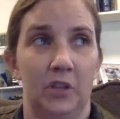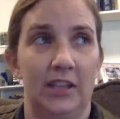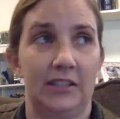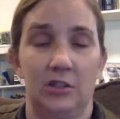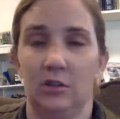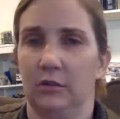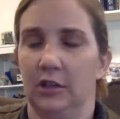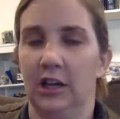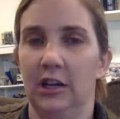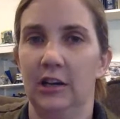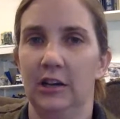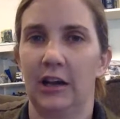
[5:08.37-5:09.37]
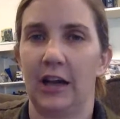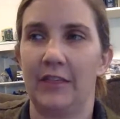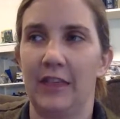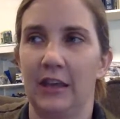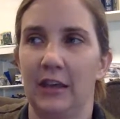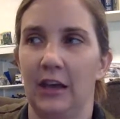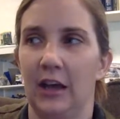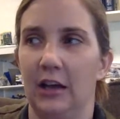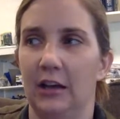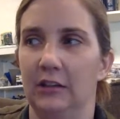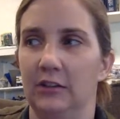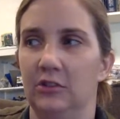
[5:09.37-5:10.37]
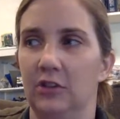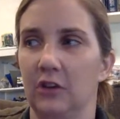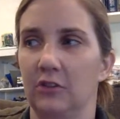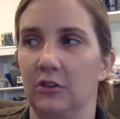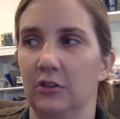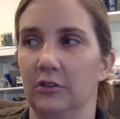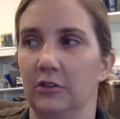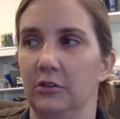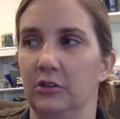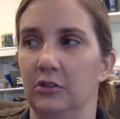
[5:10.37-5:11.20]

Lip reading: It's still, I think Dr.